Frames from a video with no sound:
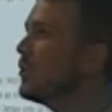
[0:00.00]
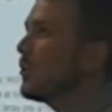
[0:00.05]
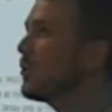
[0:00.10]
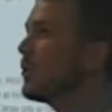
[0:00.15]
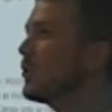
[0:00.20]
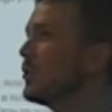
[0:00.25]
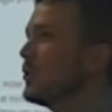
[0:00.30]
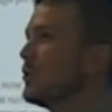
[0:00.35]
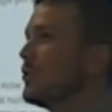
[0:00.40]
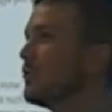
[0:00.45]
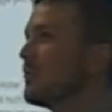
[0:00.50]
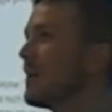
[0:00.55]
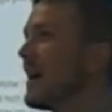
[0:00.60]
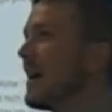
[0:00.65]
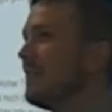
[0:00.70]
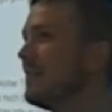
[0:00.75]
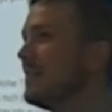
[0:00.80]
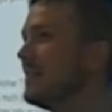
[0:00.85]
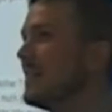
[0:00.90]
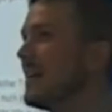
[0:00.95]
you're
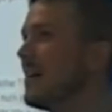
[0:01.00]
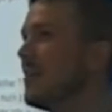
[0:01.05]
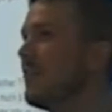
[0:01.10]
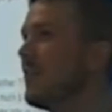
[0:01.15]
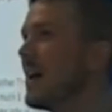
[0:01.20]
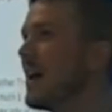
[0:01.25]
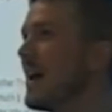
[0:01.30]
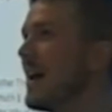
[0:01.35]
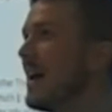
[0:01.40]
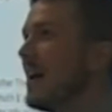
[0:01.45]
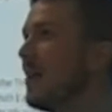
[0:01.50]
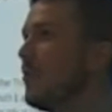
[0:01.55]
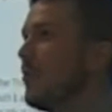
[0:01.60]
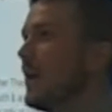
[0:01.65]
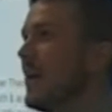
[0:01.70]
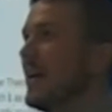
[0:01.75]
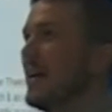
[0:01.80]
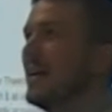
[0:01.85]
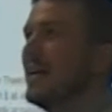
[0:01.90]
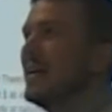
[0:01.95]
driving down the
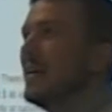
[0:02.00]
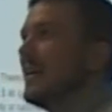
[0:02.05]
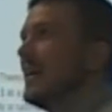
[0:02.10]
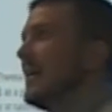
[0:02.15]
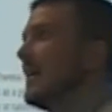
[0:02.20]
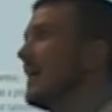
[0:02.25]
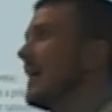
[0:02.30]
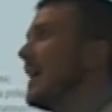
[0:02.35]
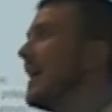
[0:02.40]
highway,